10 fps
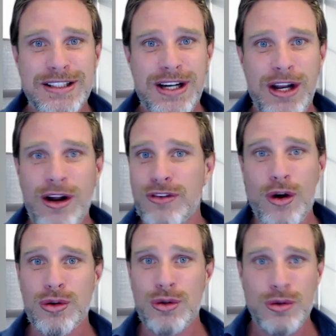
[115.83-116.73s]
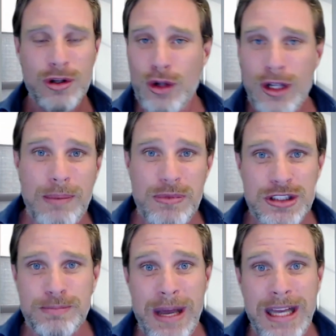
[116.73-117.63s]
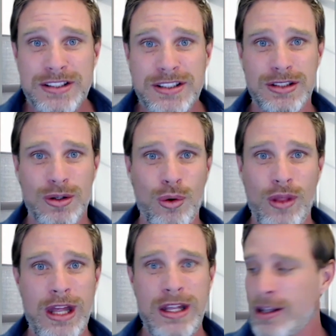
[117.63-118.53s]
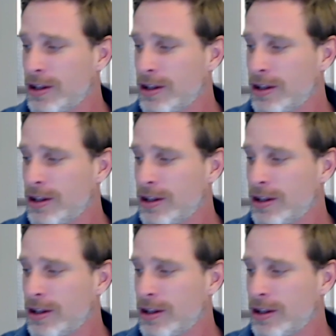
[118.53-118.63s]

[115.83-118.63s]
And I've got to clean up this mess, or they